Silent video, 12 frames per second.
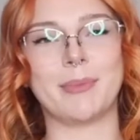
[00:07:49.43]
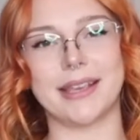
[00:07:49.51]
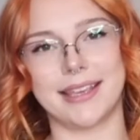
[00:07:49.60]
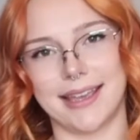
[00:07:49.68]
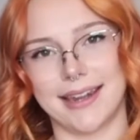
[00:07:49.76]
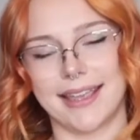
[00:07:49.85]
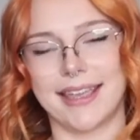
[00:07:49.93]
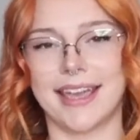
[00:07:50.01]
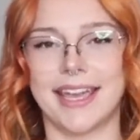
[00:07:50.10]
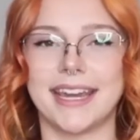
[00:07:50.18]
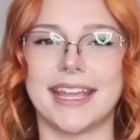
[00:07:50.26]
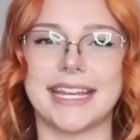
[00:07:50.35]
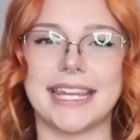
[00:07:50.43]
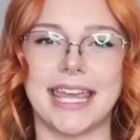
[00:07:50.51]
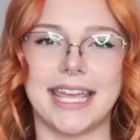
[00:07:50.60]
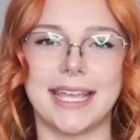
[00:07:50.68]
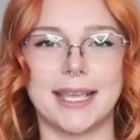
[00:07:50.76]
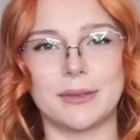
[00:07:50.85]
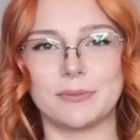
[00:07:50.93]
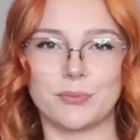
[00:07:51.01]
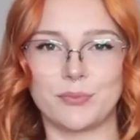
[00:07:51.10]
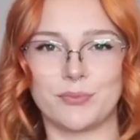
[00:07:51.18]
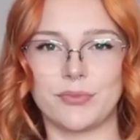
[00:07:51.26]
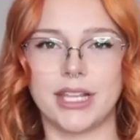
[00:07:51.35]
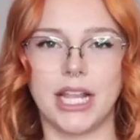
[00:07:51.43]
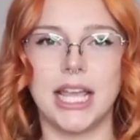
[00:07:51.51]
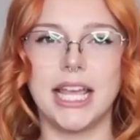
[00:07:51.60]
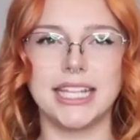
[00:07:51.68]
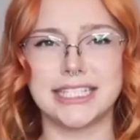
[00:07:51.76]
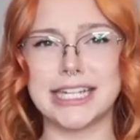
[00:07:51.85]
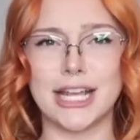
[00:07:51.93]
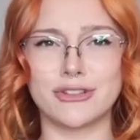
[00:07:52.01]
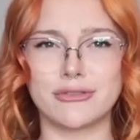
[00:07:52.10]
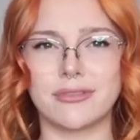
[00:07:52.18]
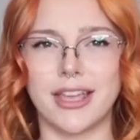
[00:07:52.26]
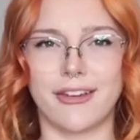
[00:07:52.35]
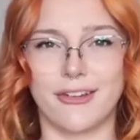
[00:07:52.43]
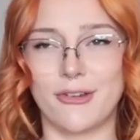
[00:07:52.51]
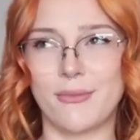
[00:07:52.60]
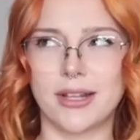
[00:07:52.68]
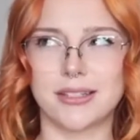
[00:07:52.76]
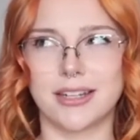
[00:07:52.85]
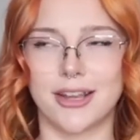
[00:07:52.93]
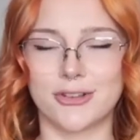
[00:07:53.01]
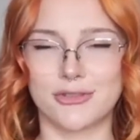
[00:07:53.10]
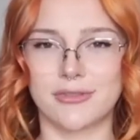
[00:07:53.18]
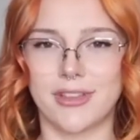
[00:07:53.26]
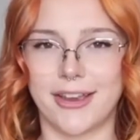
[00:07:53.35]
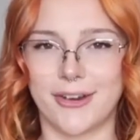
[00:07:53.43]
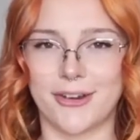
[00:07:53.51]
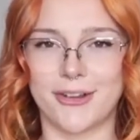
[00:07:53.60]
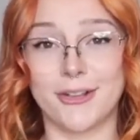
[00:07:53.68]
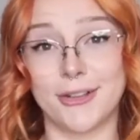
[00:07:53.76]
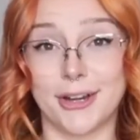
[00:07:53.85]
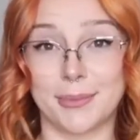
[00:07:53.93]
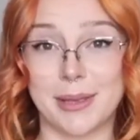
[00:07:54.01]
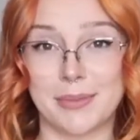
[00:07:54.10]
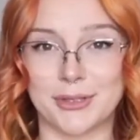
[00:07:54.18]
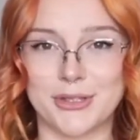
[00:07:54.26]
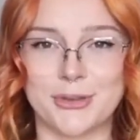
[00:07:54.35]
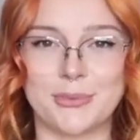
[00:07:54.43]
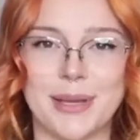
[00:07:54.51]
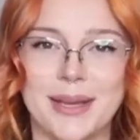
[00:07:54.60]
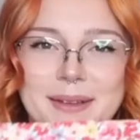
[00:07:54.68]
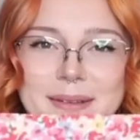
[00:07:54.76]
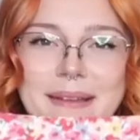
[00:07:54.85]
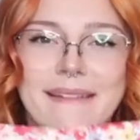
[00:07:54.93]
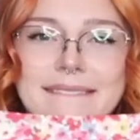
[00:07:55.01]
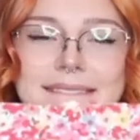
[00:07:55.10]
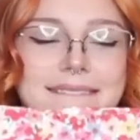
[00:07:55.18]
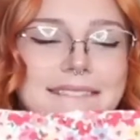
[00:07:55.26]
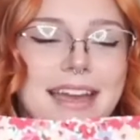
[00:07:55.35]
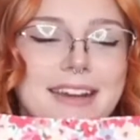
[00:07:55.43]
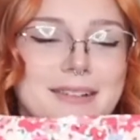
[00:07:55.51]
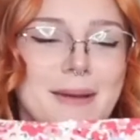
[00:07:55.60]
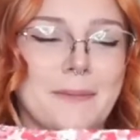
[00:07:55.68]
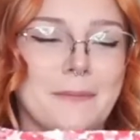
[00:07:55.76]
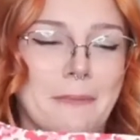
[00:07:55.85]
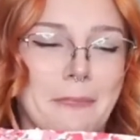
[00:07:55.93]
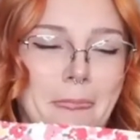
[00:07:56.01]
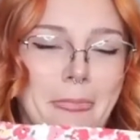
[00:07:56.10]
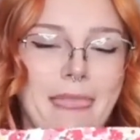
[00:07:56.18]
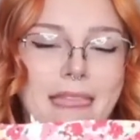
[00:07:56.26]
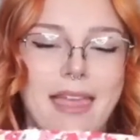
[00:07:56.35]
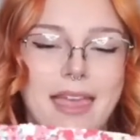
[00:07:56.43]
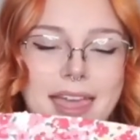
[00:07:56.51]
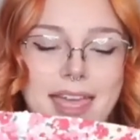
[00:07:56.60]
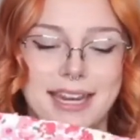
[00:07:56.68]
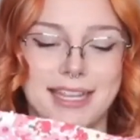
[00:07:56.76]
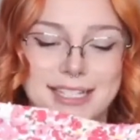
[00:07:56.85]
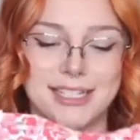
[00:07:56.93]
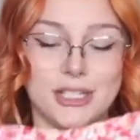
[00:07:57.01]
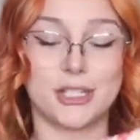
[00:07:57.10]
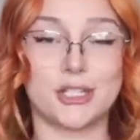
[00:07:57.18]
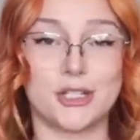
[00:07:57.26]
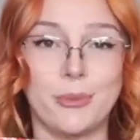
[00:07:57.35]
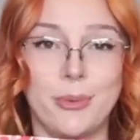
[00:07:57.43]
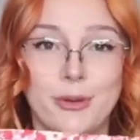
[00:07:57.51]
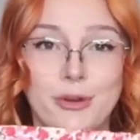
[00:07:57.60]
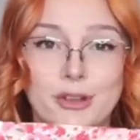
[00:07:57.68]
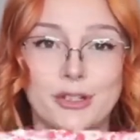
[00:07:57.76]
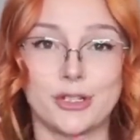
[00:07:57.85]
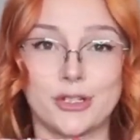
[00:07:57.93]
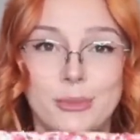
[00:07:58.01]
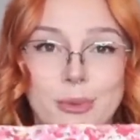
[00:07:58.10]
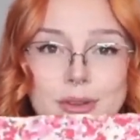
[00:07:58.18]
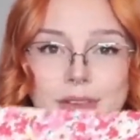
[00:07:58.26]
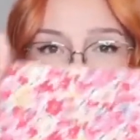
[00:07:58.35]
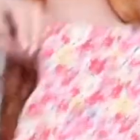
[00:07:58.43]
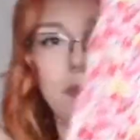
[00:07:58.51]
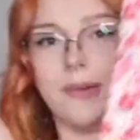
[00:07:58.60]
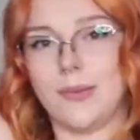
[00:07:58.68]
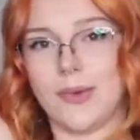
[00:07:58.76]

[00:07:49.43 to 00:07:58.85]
But yet again, it like, it's an extra layer. Who wants an extra layer? A lot of people do, but I don't know. It is super, super cute.